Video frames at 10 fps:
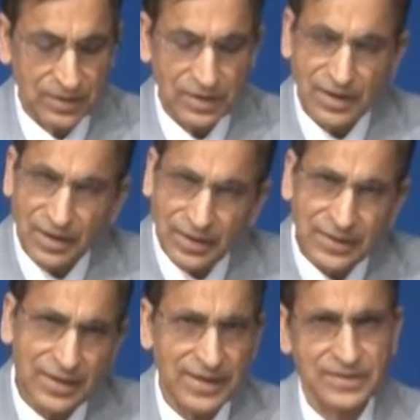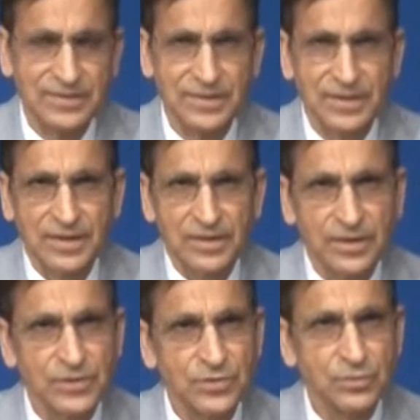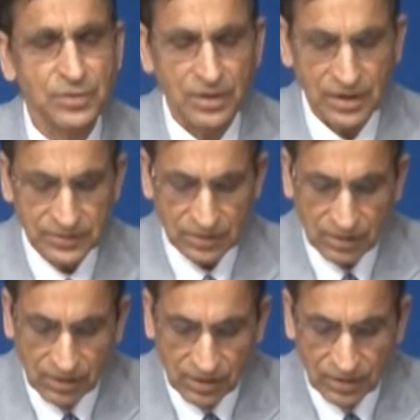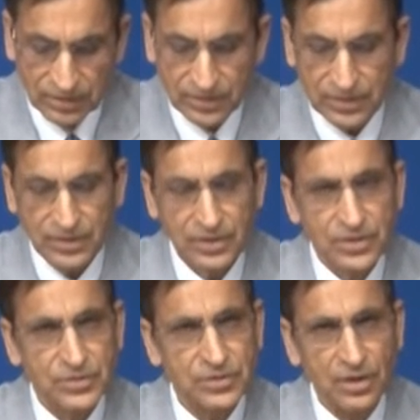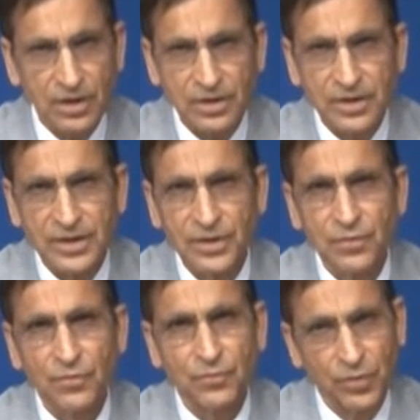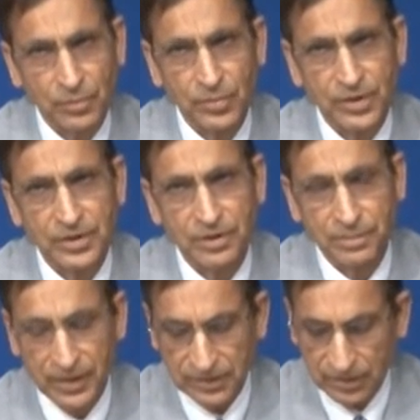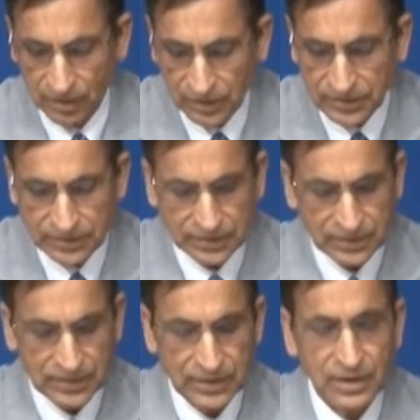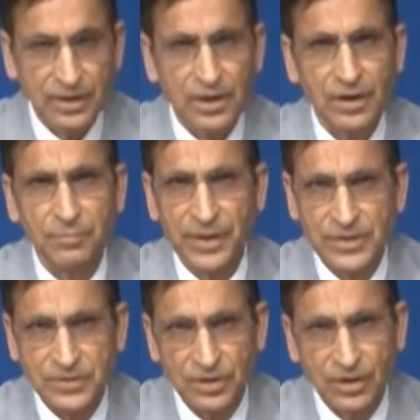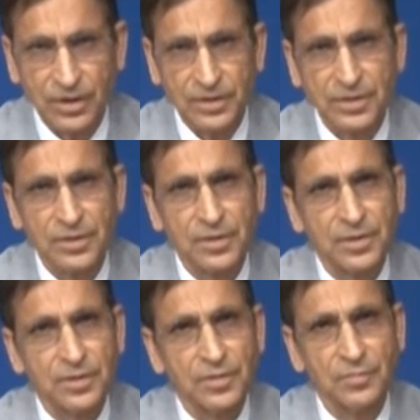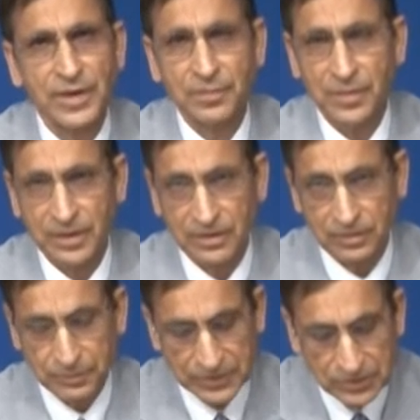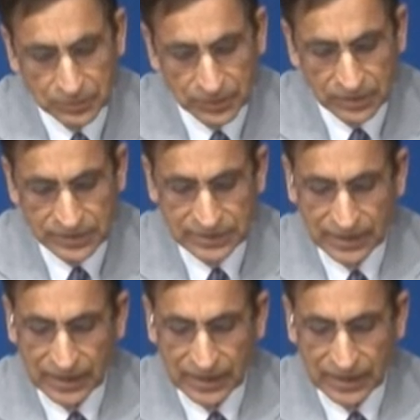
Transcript: Nonetheless, these sutras are scholarly formulated by the author, are based on mathematical principles,